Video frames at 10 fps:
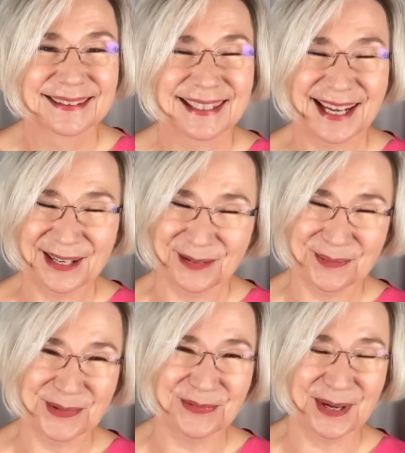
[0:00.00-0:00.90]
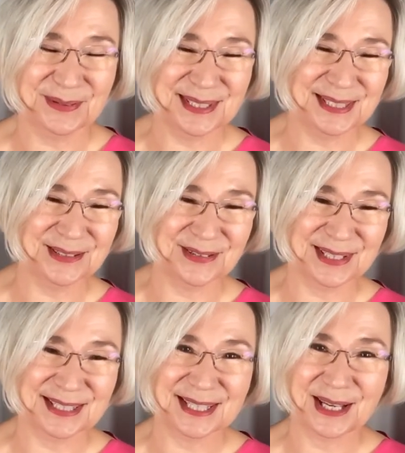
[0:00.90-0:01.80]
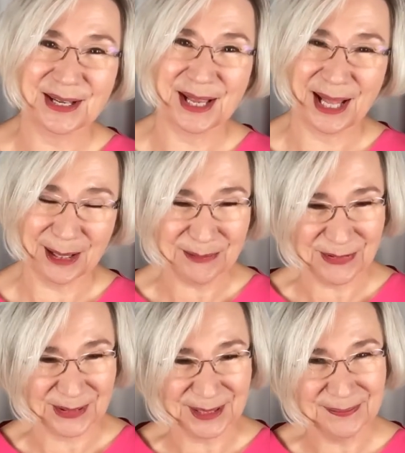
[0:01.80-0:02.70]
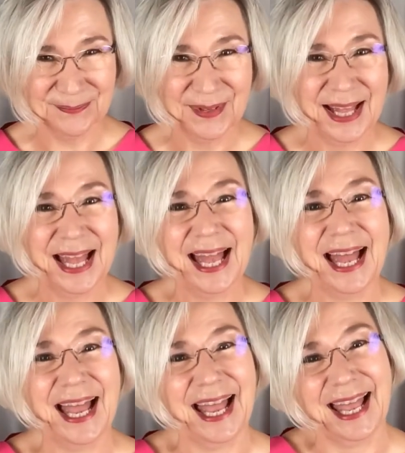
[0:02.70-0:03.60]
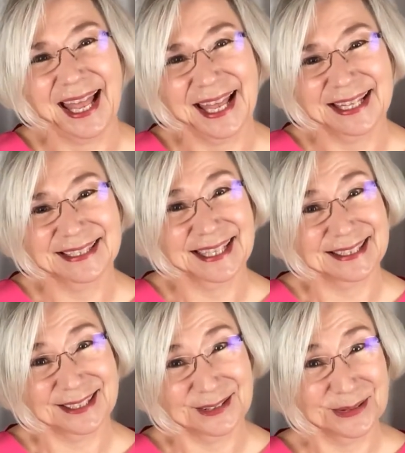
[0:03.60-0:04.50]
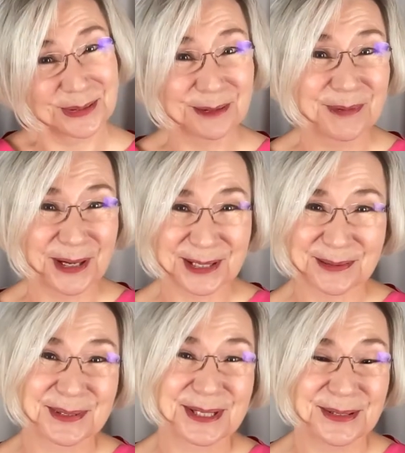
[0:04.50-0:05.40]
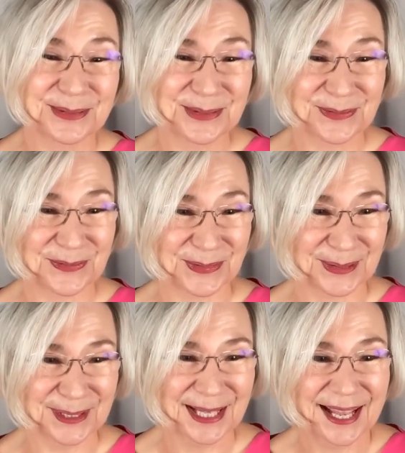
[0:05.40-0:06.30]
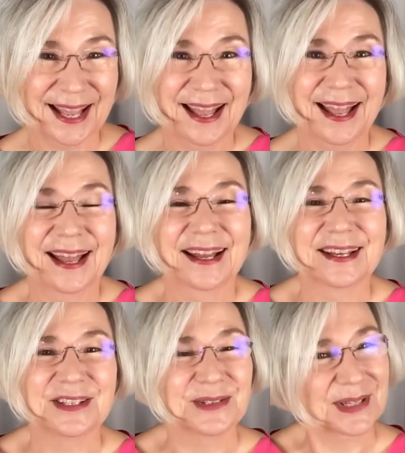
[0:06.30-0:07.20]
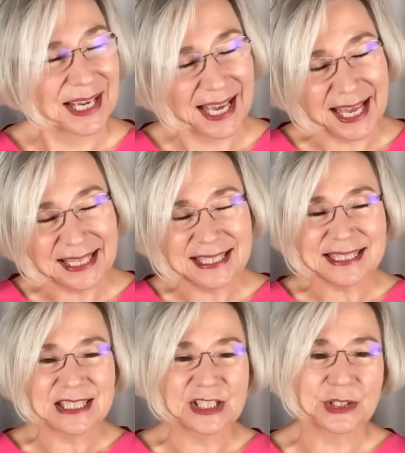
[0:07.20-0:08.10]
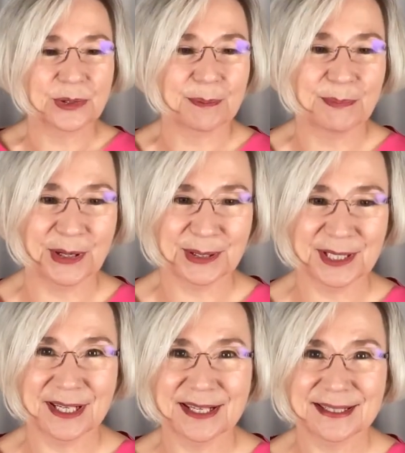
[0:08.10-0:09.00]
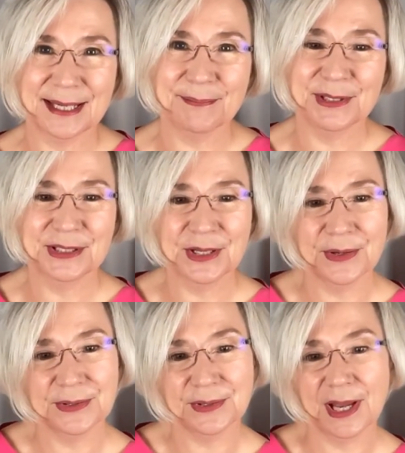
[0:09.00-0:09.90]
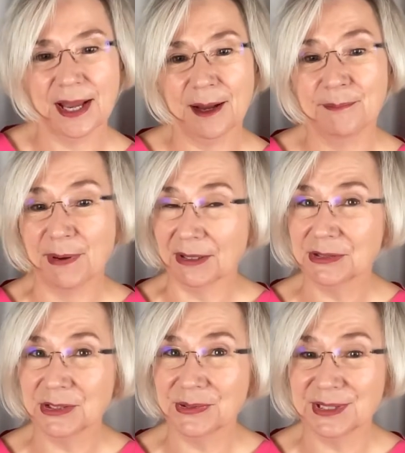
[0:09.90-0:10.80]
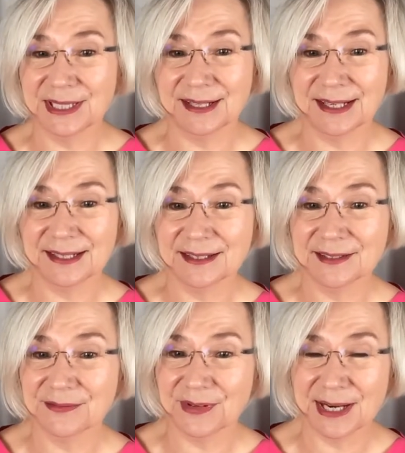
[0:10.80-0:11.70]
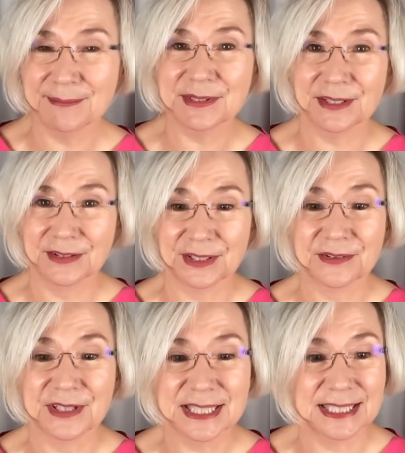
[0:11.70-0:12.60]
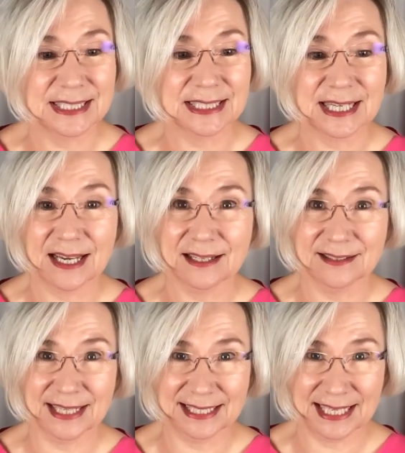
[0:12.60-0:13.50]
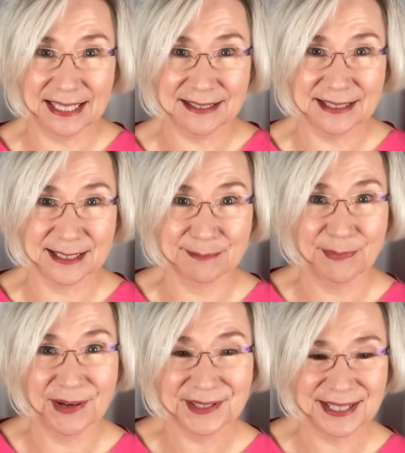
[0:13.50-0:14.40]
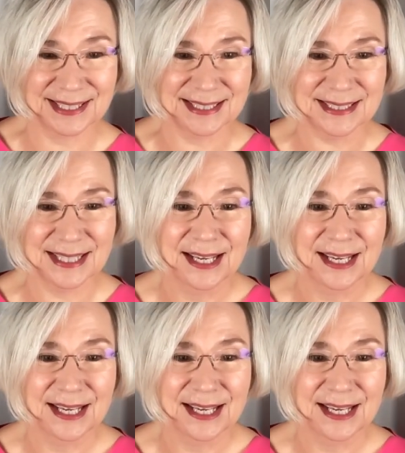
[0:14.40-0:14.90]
I hope you found these tricks helpful and that the toolbox was useful. You can listen to a podcast episode about choosing eyeglass frames on the Chrysalis Color Analysis podcast.